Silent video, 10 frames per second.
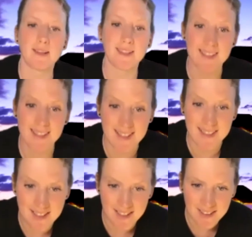to
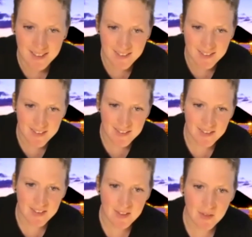center
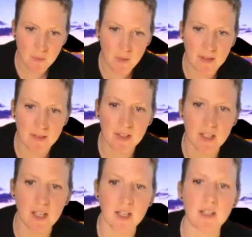with the
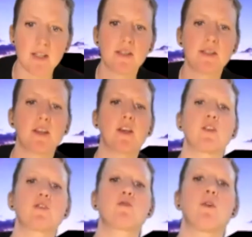knees.
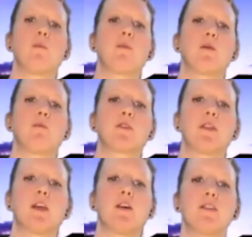Drop them to
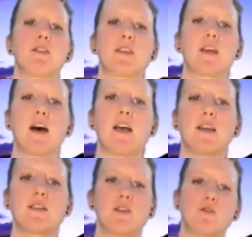the other
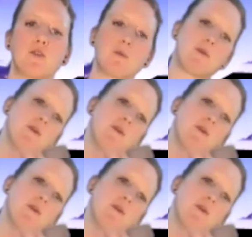side. So drop your